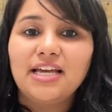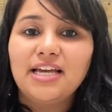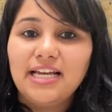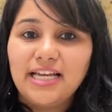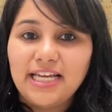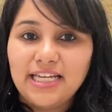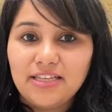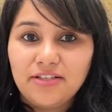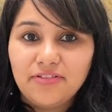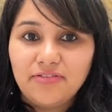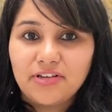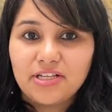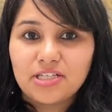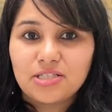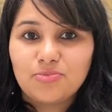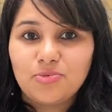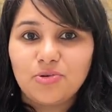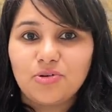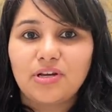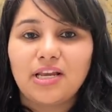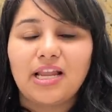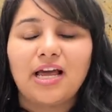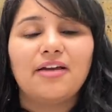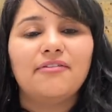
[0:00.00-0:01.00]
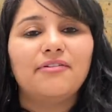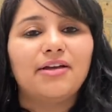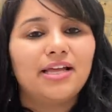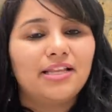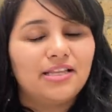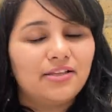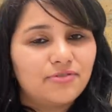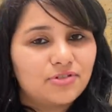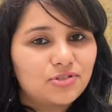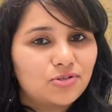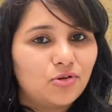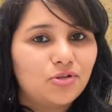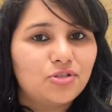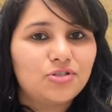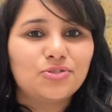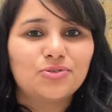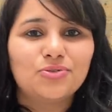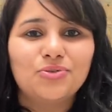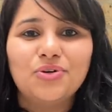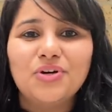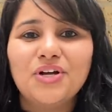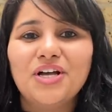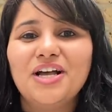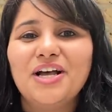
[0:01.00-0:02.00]
in the Facebook Live, and there was also
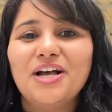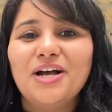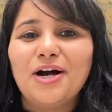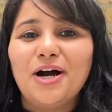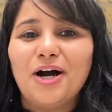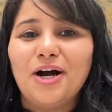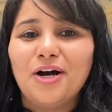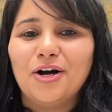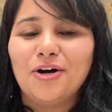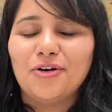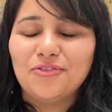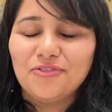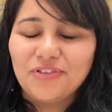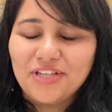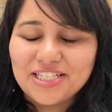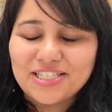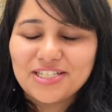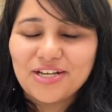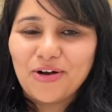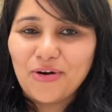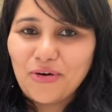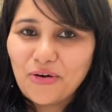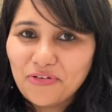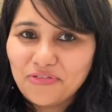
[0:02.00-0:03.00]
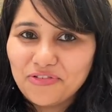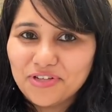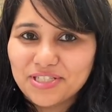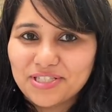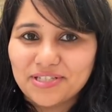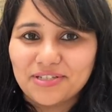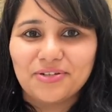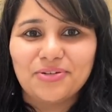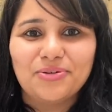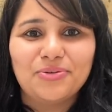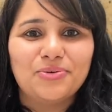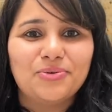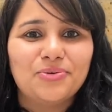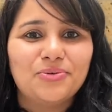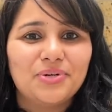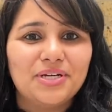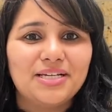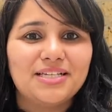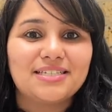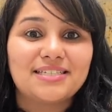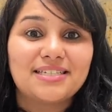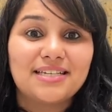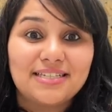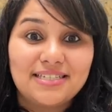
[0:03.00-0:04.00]
a visa officer who
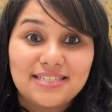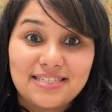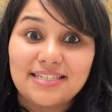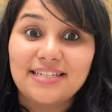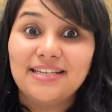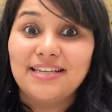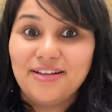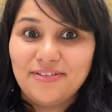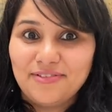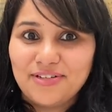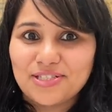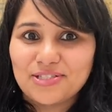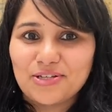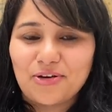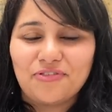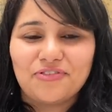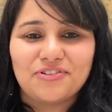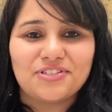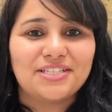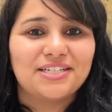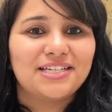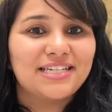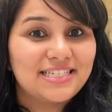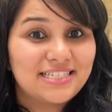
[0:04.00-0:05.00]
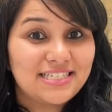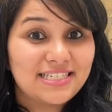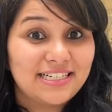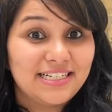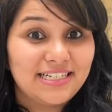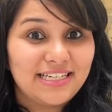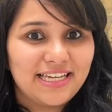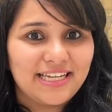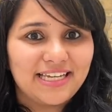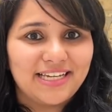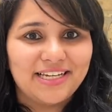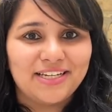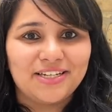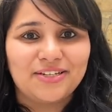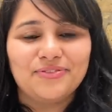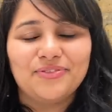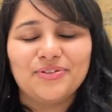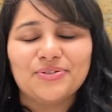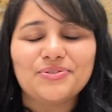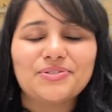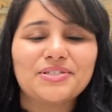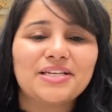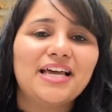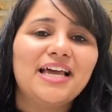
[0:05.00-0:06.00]
is still a visa officer, he's still taking
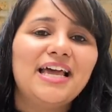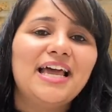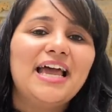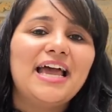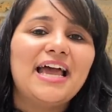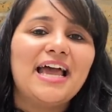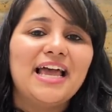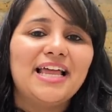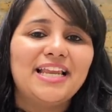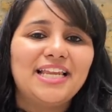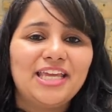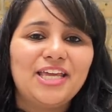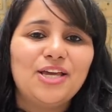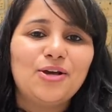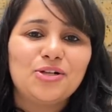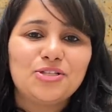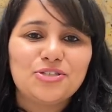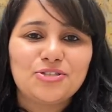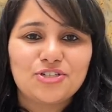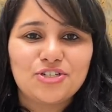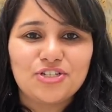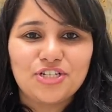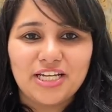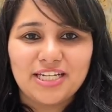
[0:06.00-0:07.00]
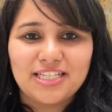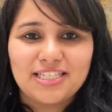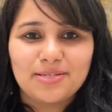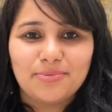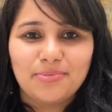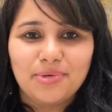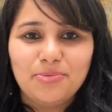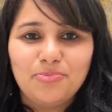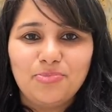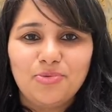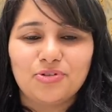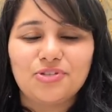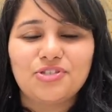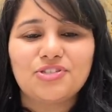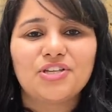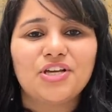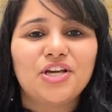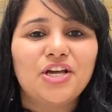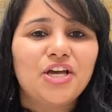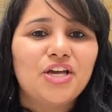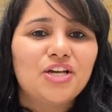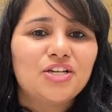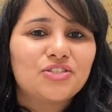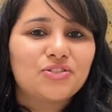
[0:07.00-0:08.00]
interviews, and he also shared some inputs.
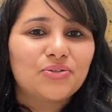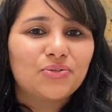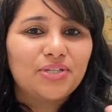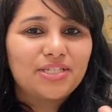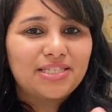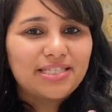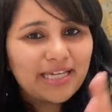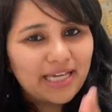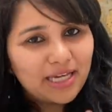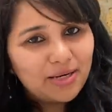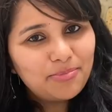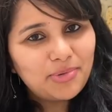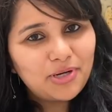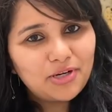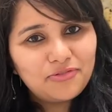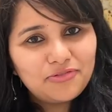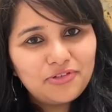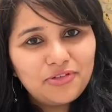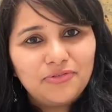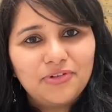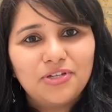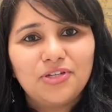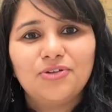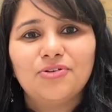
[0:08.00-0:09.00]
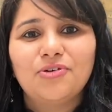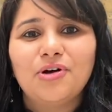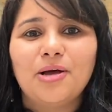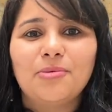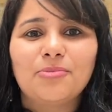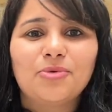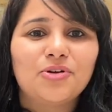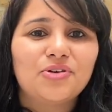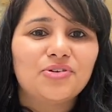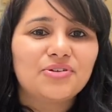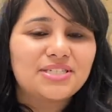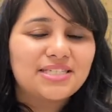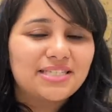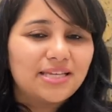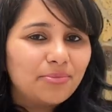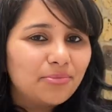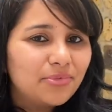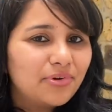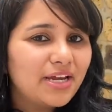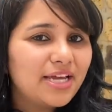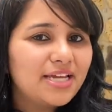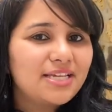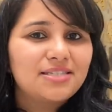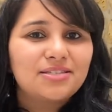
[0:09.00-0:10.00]
So the second part of the video, I'm going to
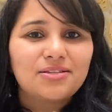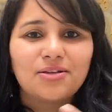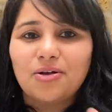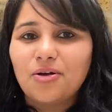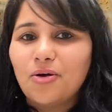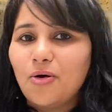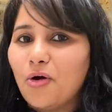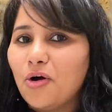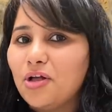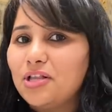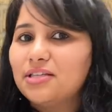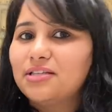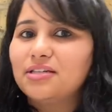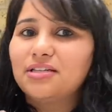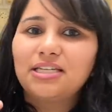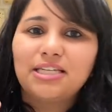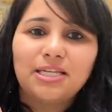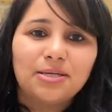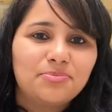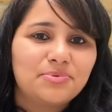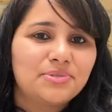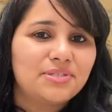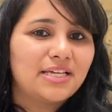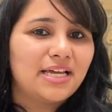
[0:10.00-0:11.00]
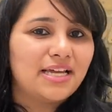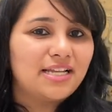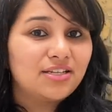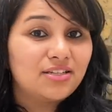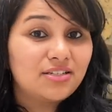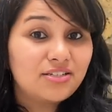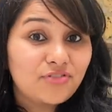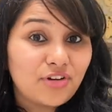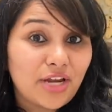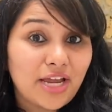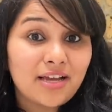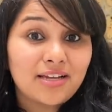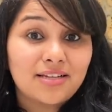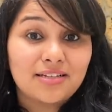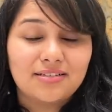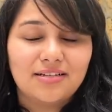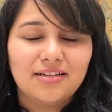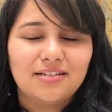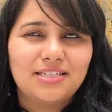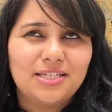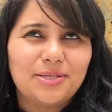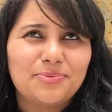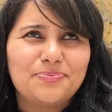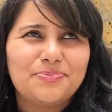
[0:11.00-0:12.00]
summarize all the tips and track uh,
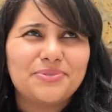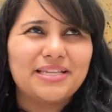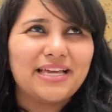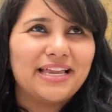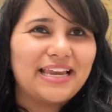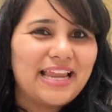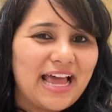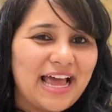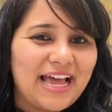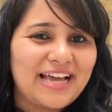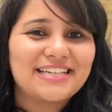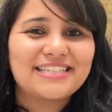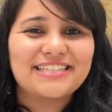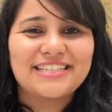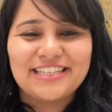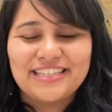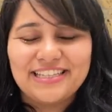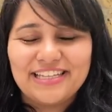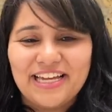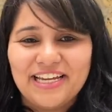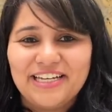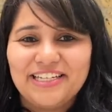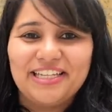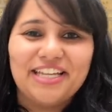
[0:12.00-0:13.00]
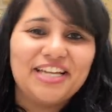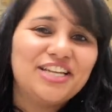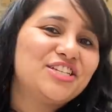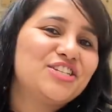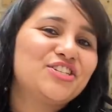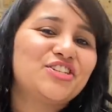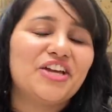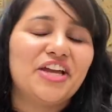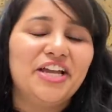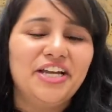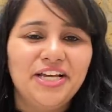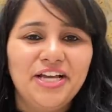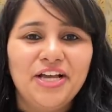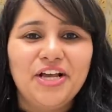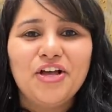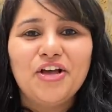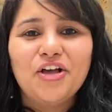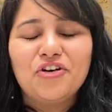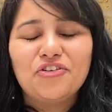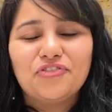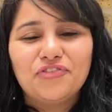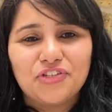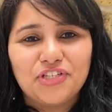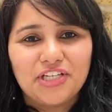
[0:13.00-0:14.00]
tips and hacks that they shared
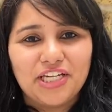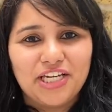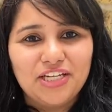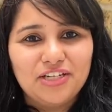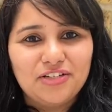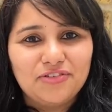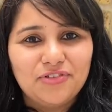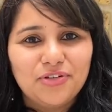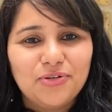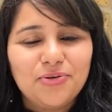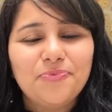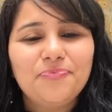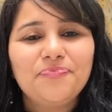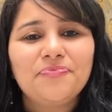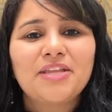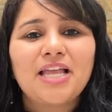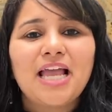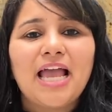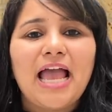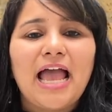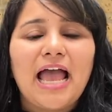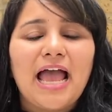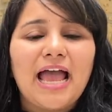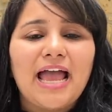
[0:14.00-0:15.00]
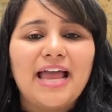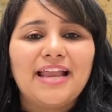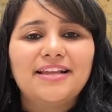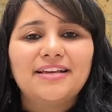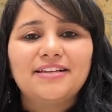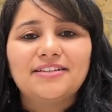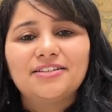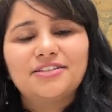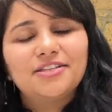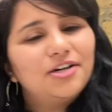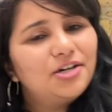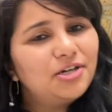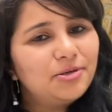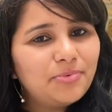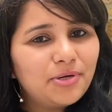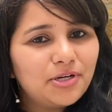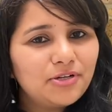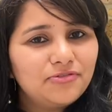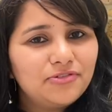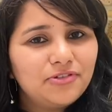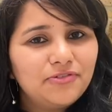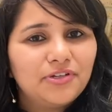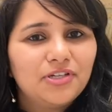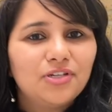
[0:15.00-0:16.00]
for the interview, and the third part
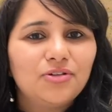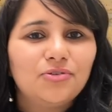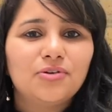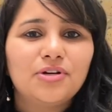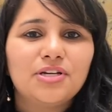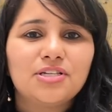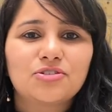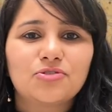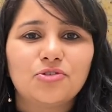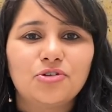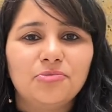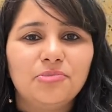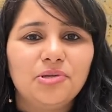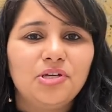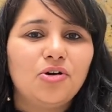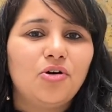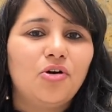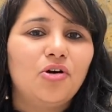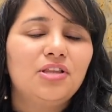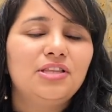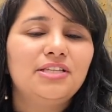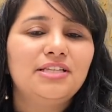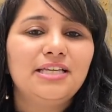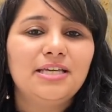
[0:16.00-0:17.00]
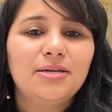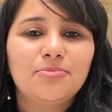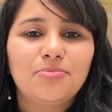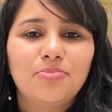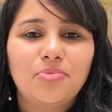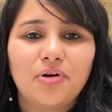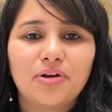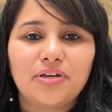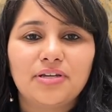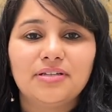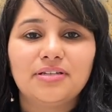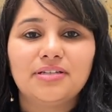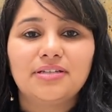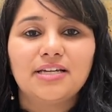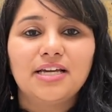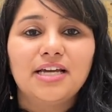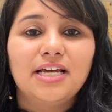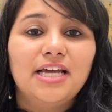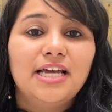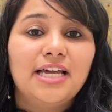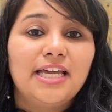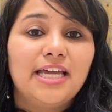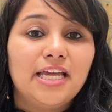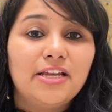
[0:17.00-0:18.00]
of the video is going to be all the important
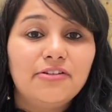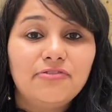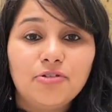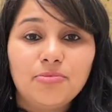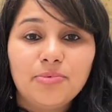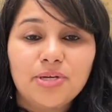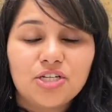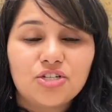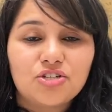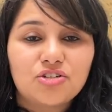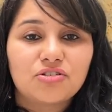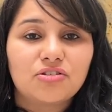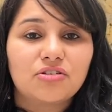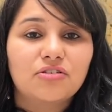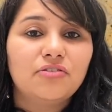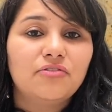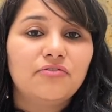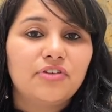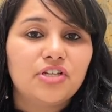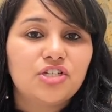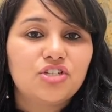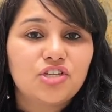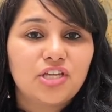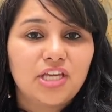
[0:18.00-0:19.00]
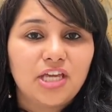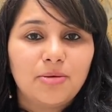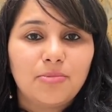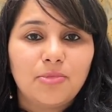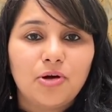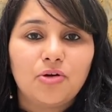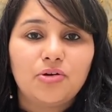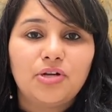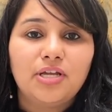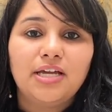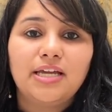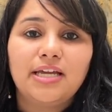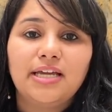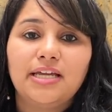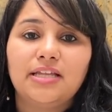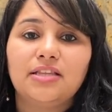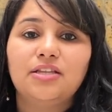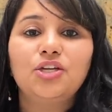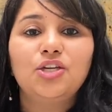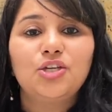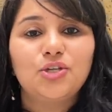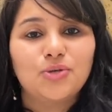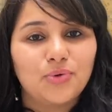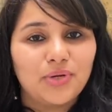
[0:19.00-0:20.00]
information which came out in
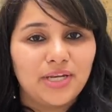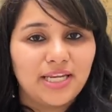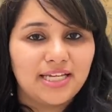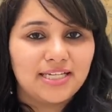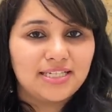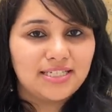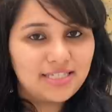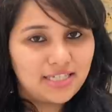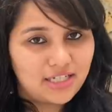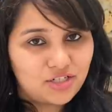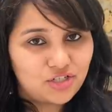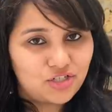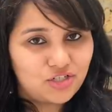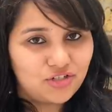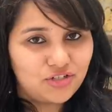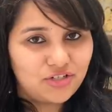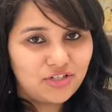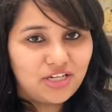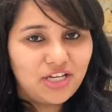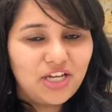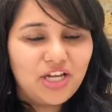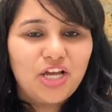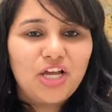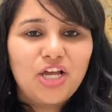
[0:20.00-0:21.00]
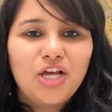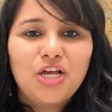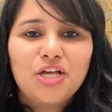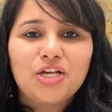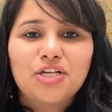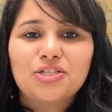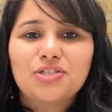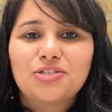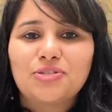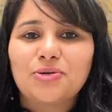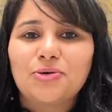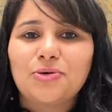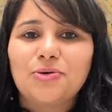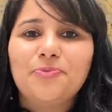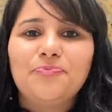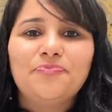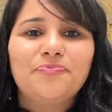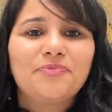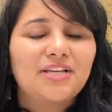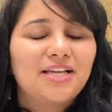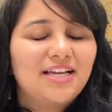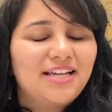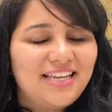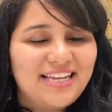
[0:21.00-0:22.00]
the Q and A section.
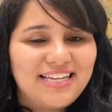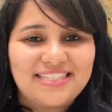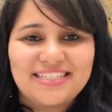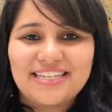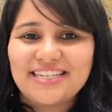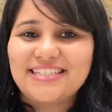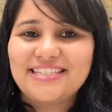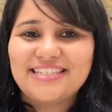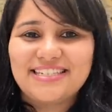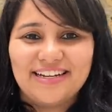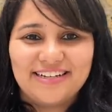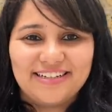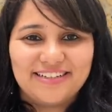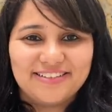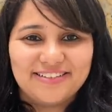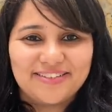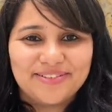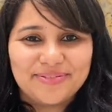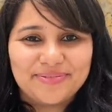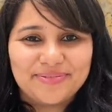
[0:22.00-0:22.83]
So let's get started.